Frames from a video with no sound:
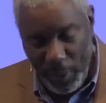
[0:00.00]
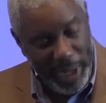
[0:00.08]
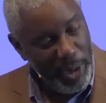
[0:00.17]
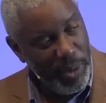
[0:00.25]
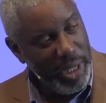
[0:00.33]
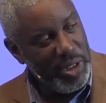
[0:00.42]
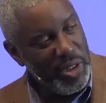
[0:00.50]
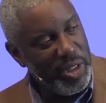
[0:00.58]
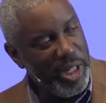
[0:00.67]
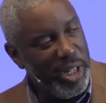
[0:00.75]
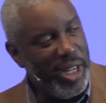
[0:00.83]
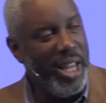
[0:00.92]
great question,
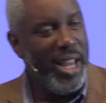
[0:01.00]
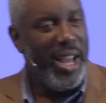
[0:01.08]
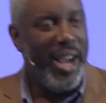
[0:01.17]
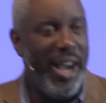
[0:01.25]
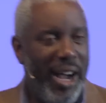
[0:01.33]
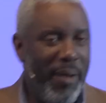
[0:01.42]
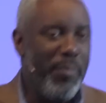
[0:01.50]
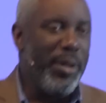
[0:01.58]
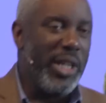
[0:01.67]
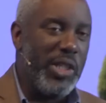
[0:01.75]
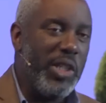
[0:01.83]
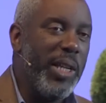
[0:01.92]
Sarah. Uh,
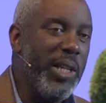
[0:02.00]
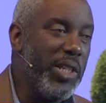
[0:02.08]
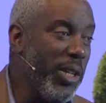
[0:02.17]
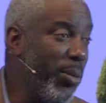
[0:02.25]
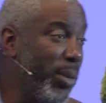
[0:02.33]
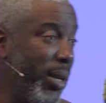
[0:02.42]
because the tendency will